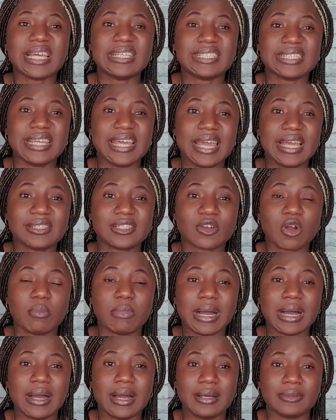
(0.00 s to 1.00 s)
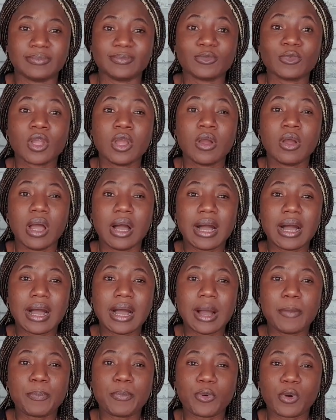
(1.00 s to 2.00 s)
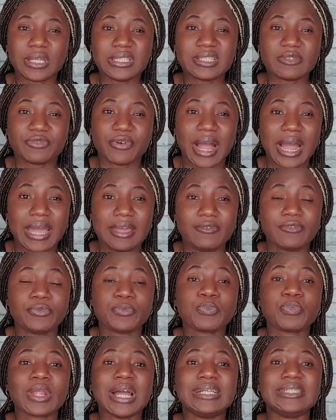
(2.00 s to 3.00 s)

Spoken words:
38.5,